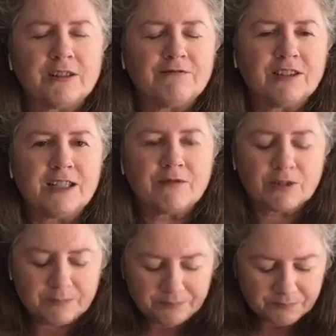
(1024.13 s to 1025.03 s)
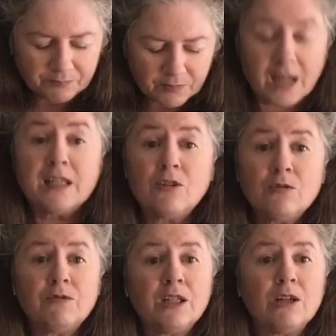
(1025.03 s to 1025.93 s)
flavor. I did do a
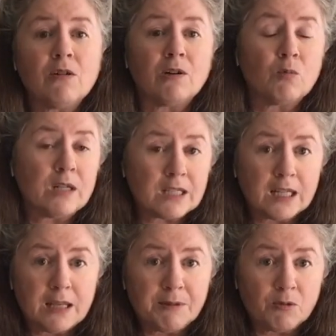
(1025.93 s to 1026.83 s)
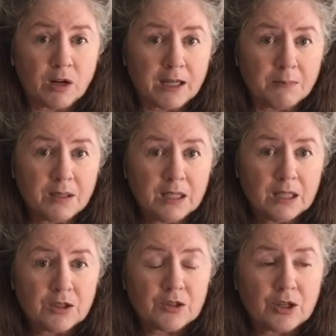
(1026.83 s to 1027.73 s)
video on when is a lemon ripe,
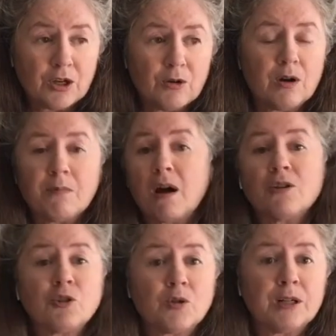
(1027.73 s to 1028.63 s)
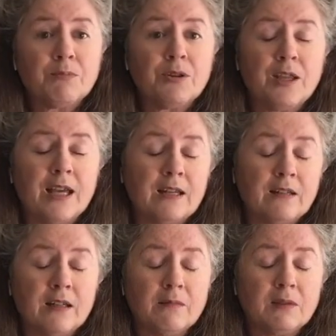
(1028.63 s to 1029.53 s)
so I'll also try to put that
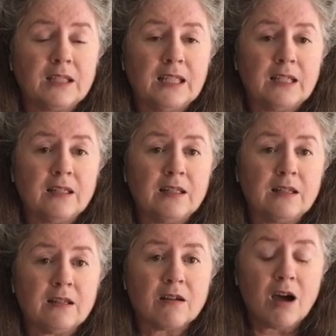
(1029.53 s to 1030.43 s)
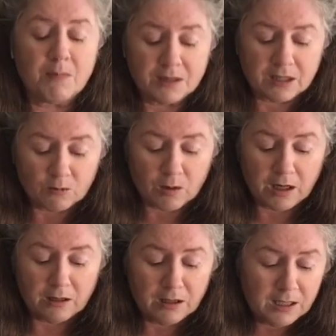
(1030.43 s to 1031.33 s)
link in the comments as
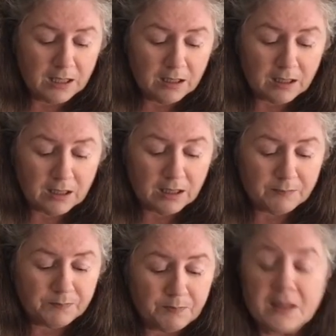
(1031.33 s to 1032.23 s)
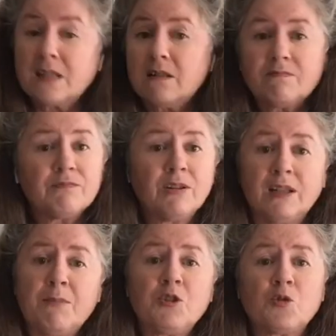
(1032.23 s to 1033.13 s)
well. Because
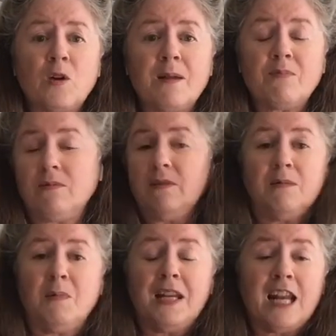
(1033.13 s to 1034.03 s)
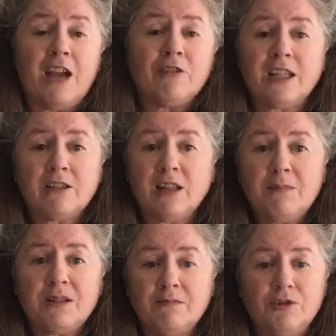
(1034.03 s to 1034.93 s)
lemons are ripe depending on how you like your
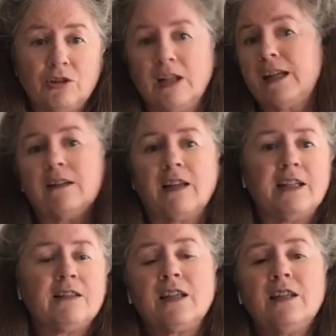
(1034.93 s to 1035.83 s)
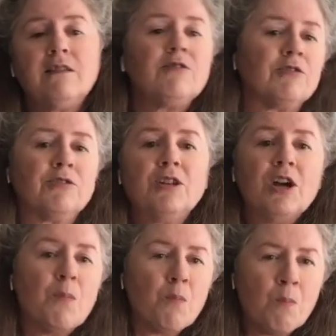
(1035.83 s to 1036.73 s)
lemon. Do you like it light-skinned or
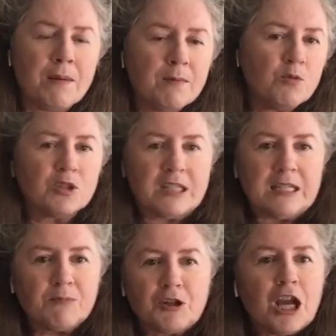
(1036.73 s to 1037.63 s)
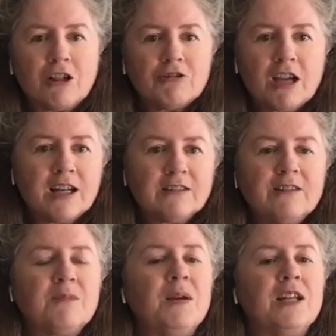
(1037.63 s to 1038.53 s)
maybe more deeper yellow color,
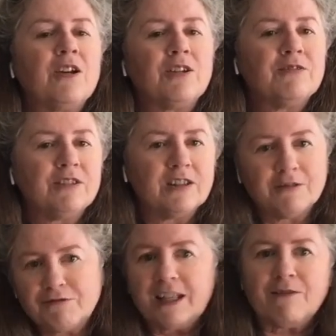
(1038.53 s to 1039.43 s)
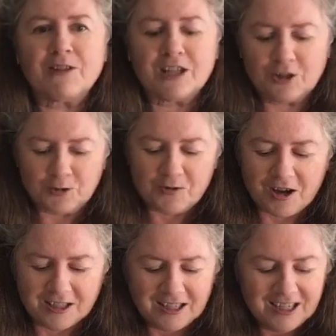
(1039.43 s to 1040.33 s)
depending on the flavor that you
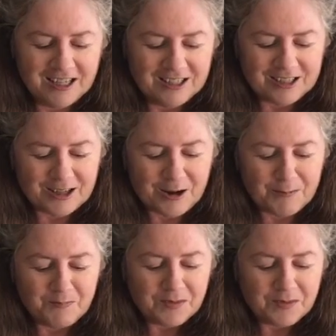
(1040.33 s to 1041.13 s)
want. So